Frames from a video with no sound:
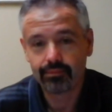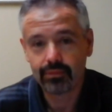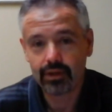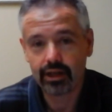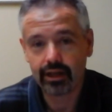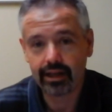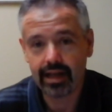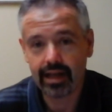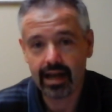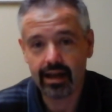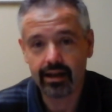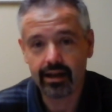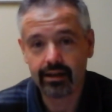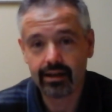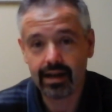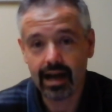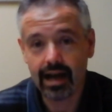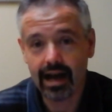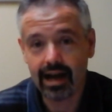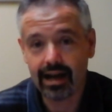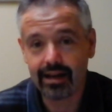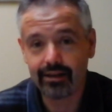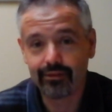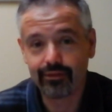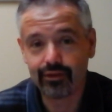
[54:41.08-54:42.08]
Again,
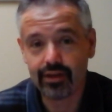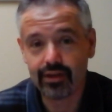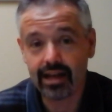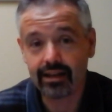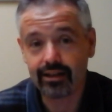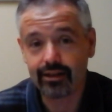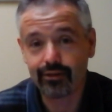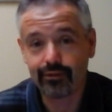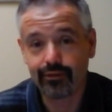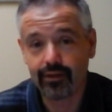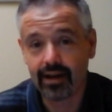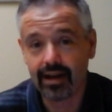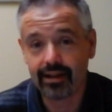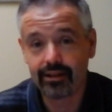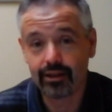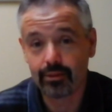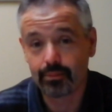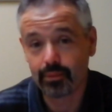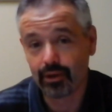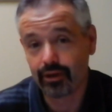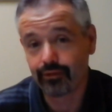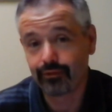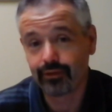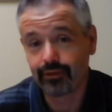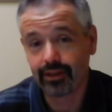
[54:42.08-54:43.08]
I've yet to find the
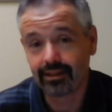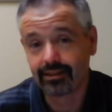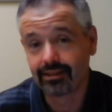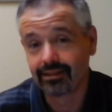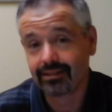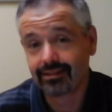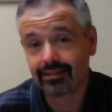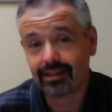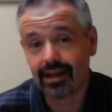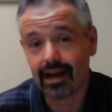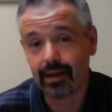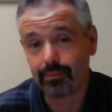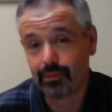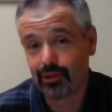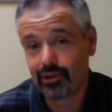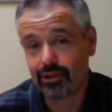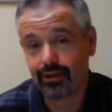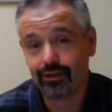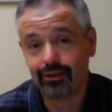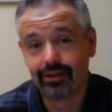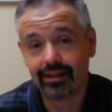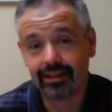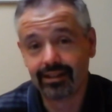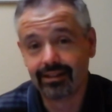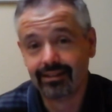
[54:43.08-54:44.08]
perfect
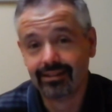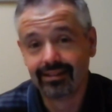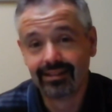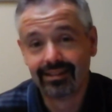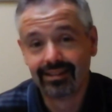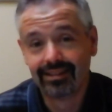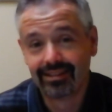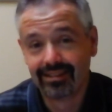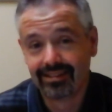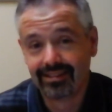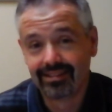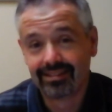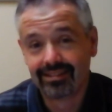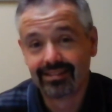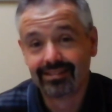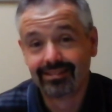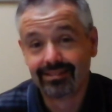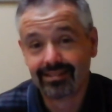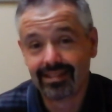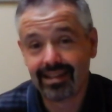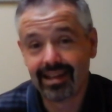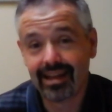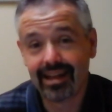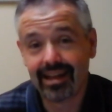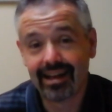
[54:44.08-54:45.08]
opportunity.
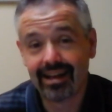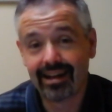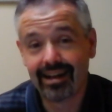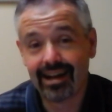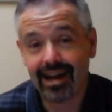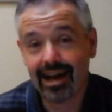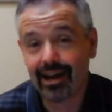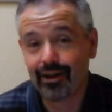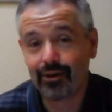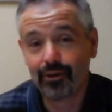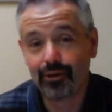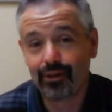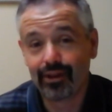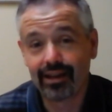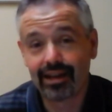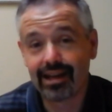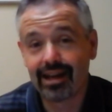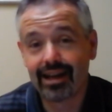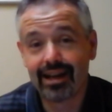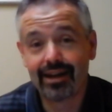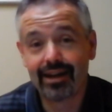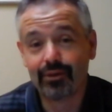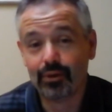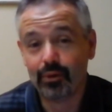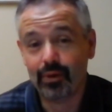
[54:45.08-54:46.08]
and I don't think I
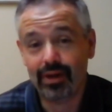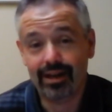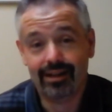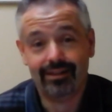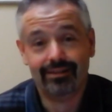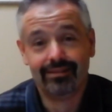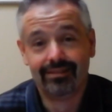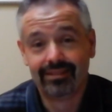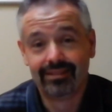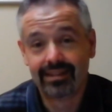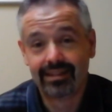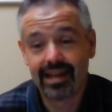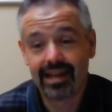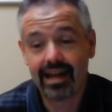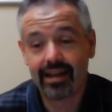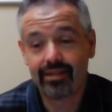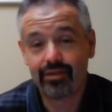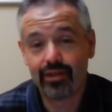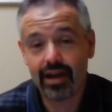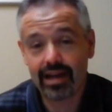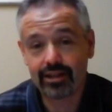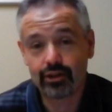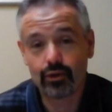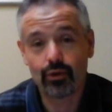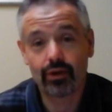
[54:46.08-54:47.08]
ever will, and
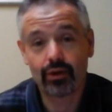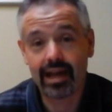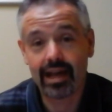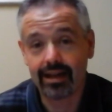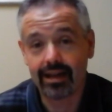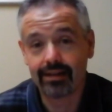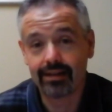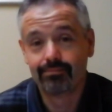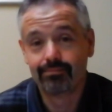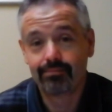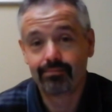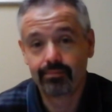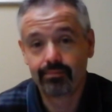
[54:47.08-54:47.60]
that's okay.